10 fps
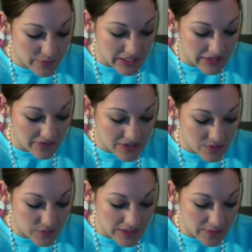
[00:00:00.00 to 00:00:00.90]
of us,
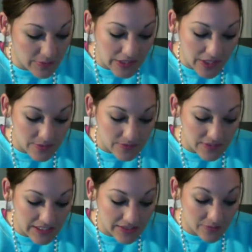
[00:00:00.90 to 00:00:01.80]
we
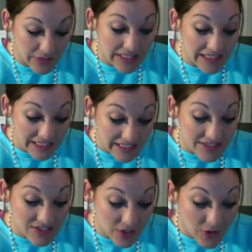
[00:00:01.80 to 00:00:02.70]
can get
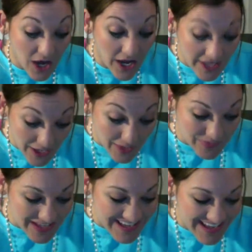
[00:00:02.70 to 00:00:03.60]
so caught up
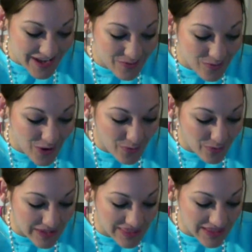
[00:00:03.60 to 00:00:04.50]
in what
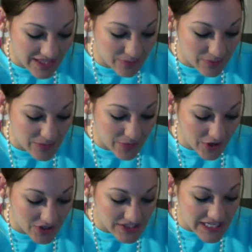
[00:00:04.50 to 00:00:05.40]
we think people are
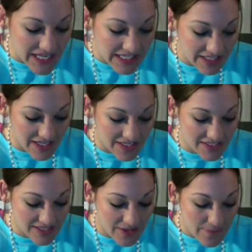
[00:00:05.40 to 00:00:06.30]
seeing in
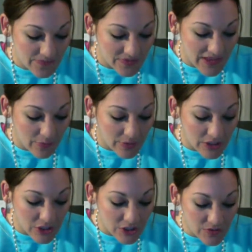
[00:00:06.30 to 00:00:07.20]
us that we
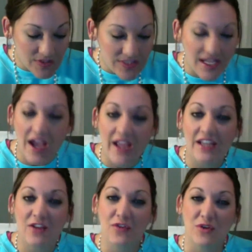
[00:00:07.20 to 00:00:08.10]
lose sight
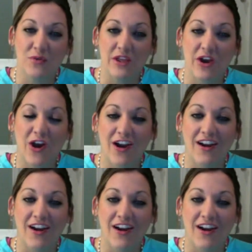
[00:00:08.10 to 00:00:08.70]
of who we are.